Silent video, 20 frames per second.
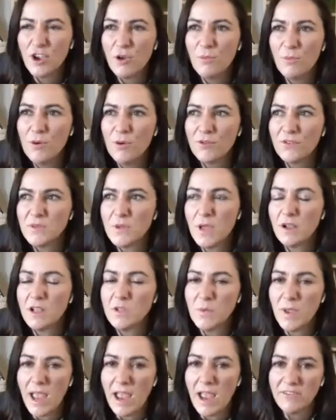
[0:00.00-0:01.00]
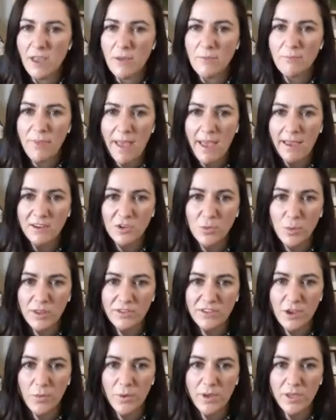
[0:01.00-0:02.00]
so important as well because we have that
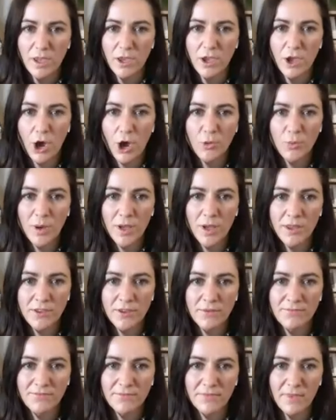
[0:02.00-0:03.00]
bandwidth that we can cope with